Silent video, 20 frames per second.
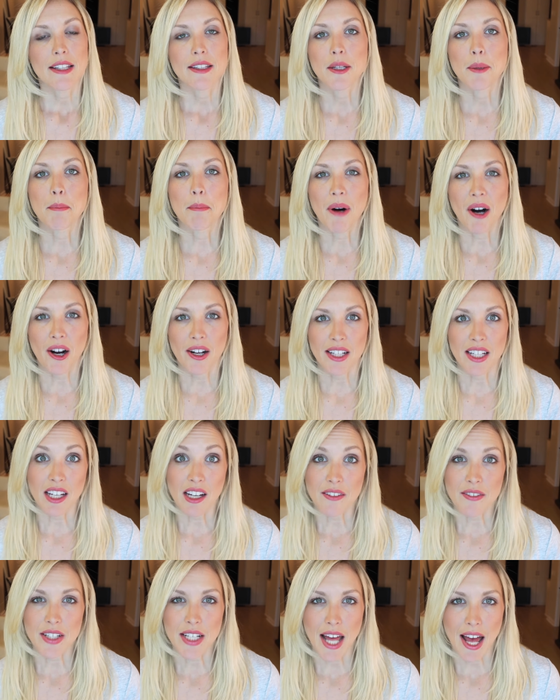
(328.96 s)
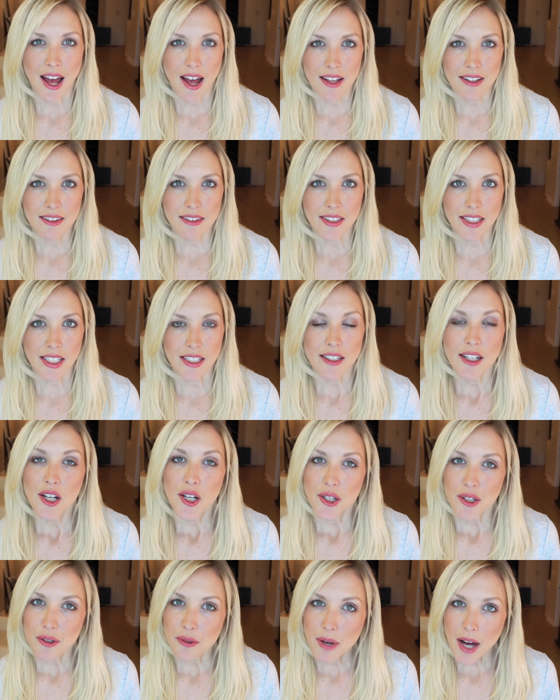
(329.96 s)
the body of an athlete,
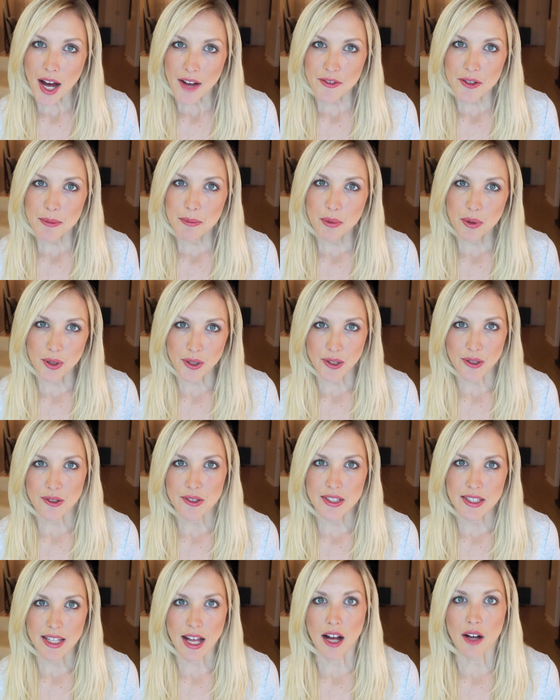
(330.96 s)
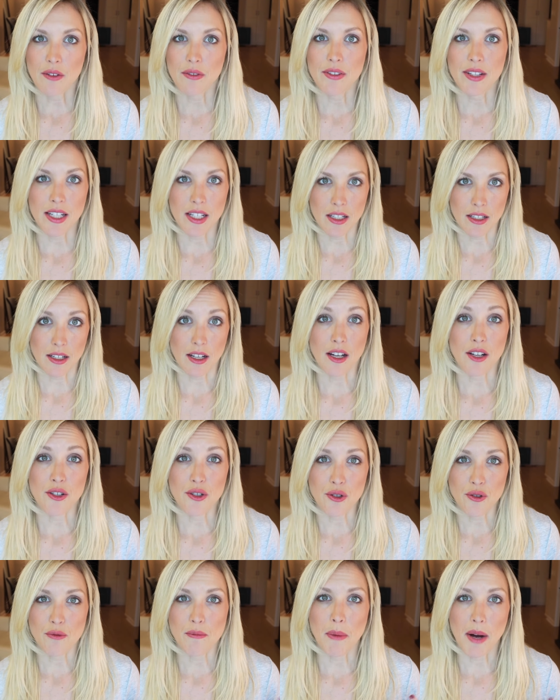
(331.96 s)
you have to put yourself in a
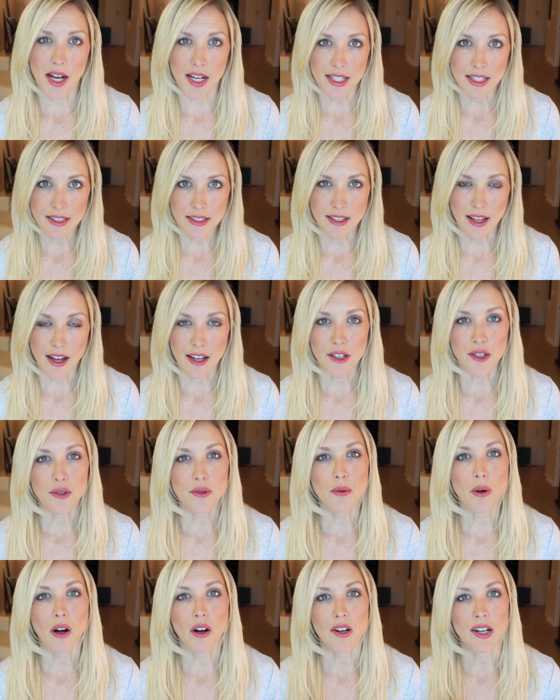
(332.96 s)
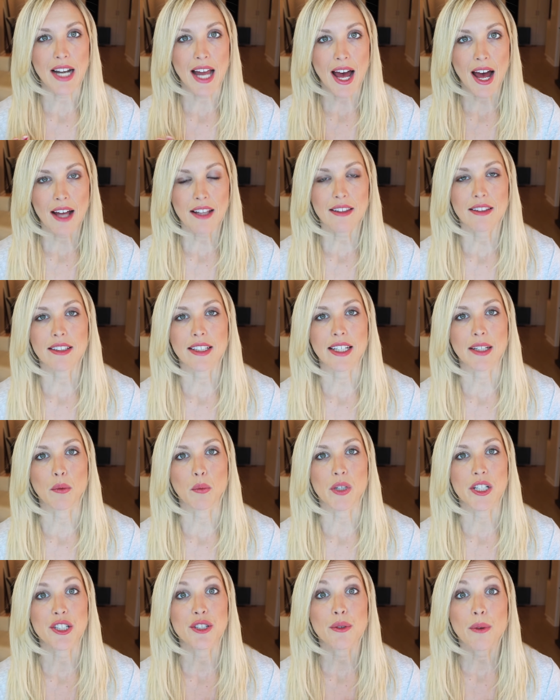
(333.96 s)
new mindset. You are an athlete.
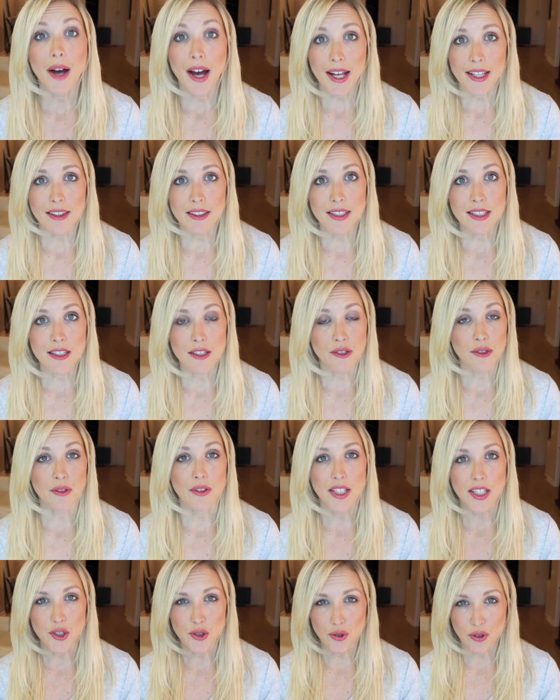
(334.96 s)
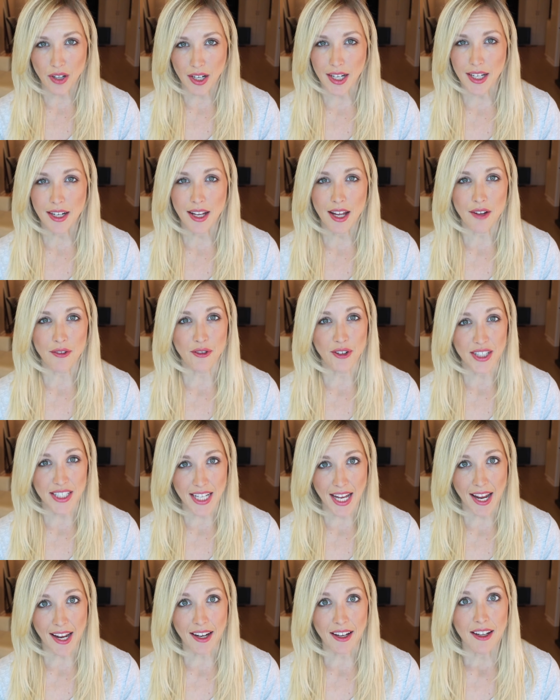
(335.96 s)
What do athletes do? They train every
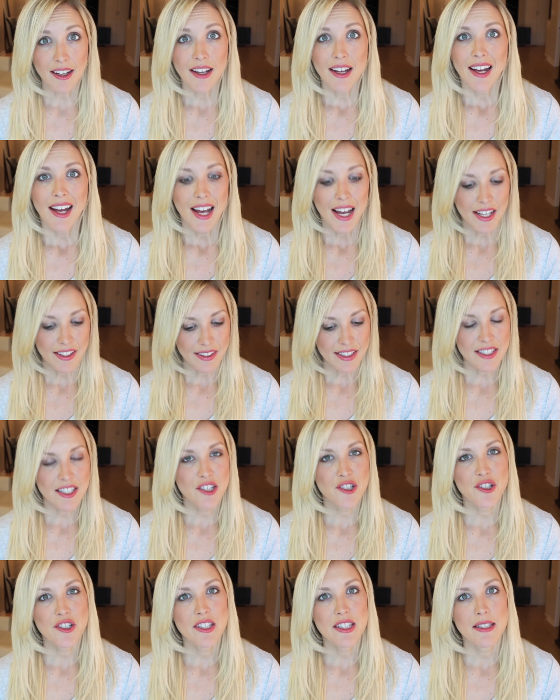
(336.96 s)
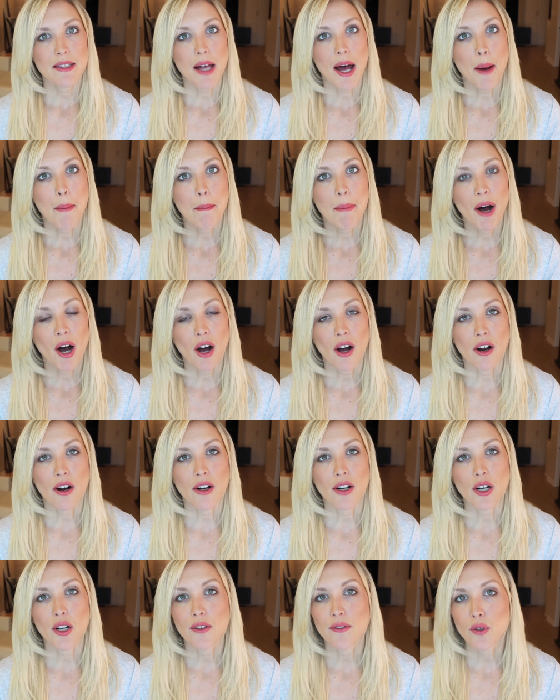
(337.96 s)
day. And this is just a
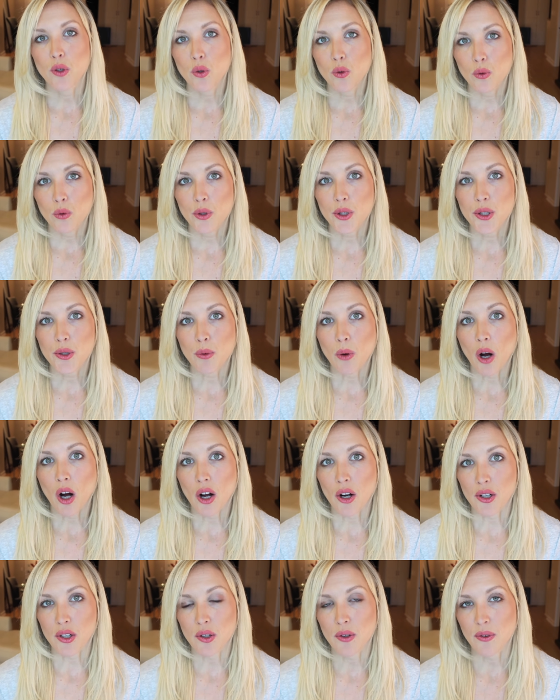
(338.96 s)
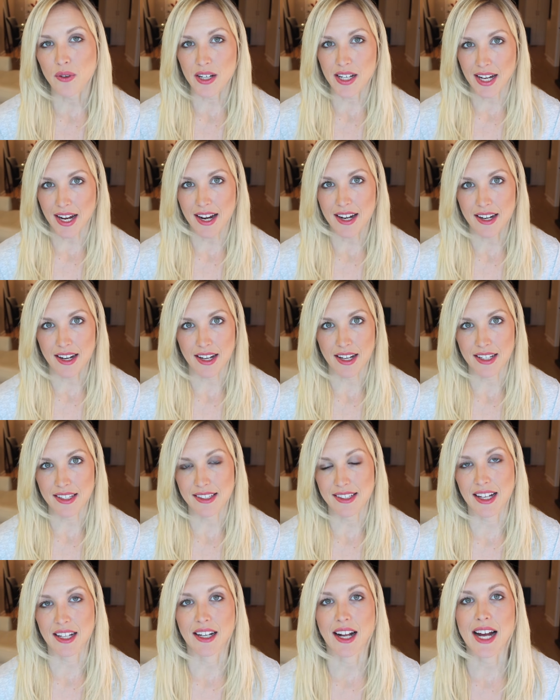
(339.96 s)
part of who you are creating. It's
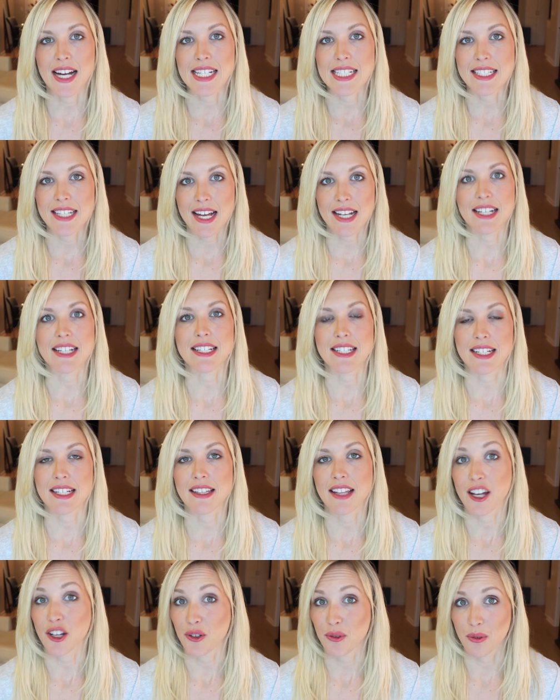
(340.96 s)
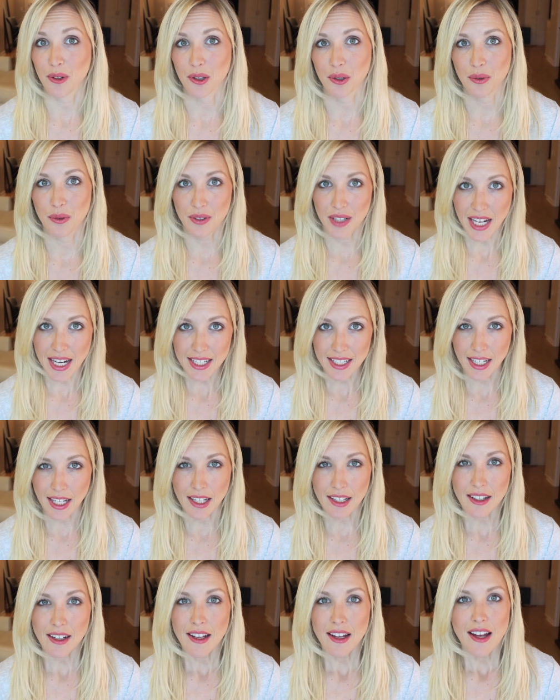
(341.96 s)
that identity that you are
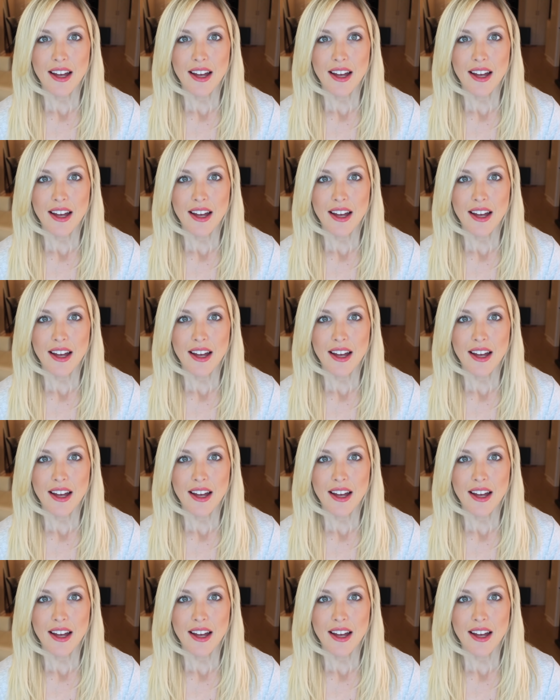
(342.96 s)
creating.